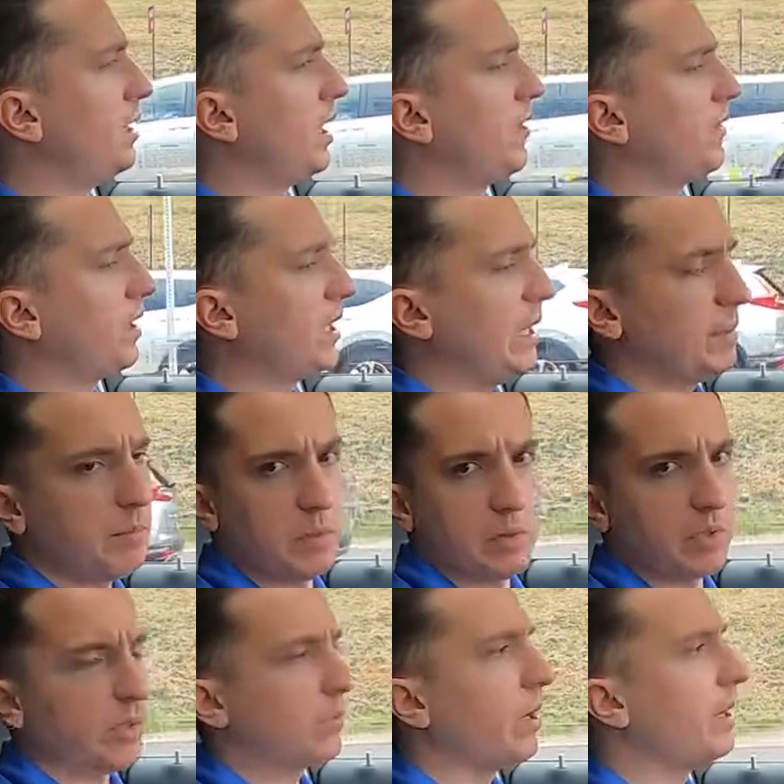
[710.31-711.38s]
you have that
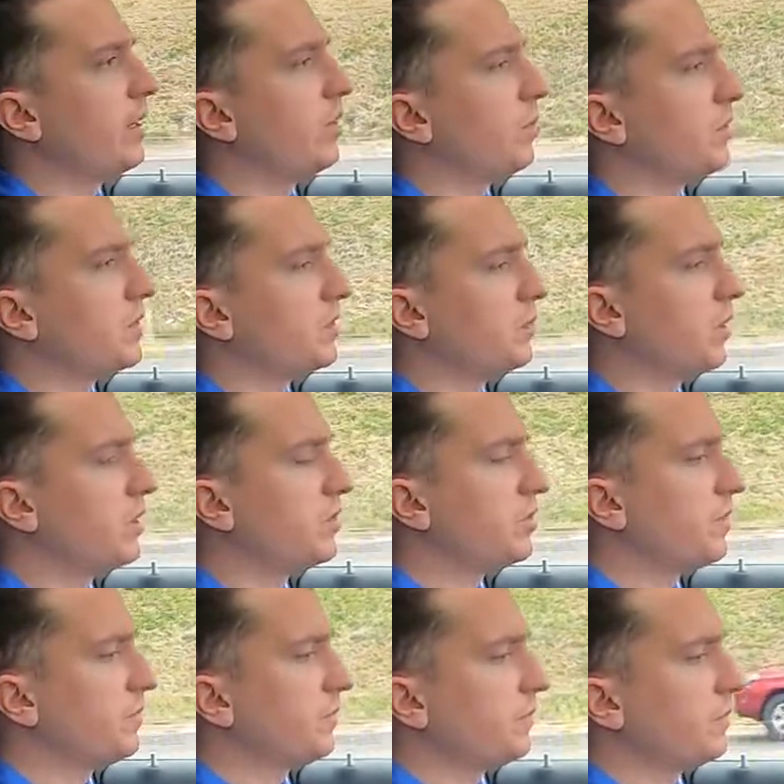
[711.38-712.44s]
capability right here with the
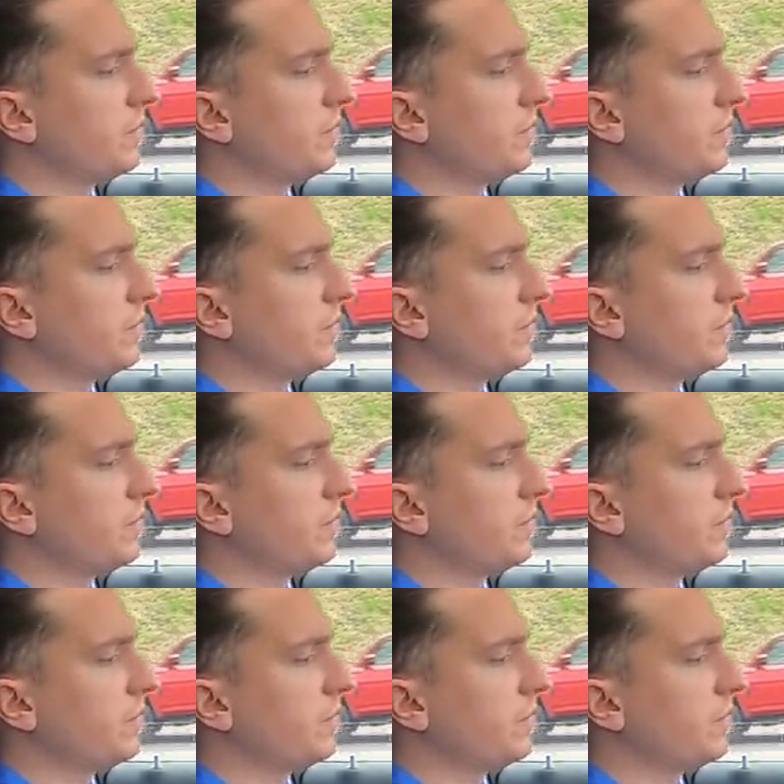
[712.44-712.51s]
switch